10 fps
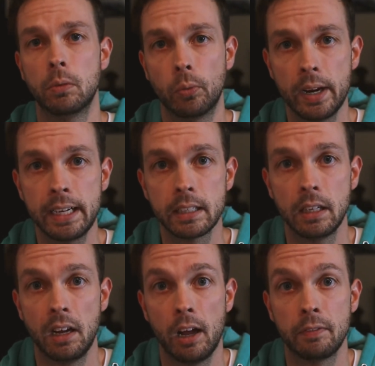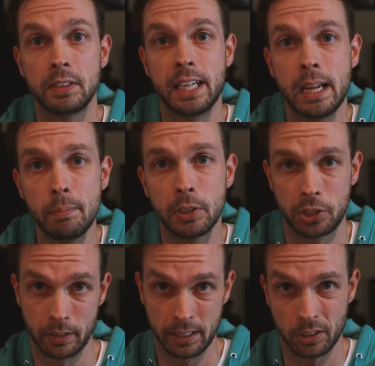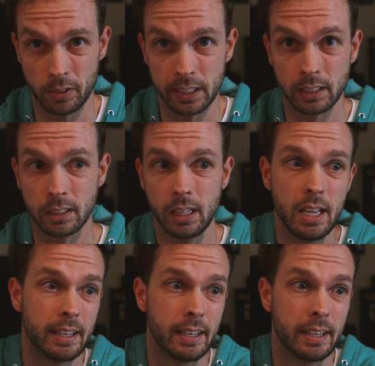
rate of temperature increase.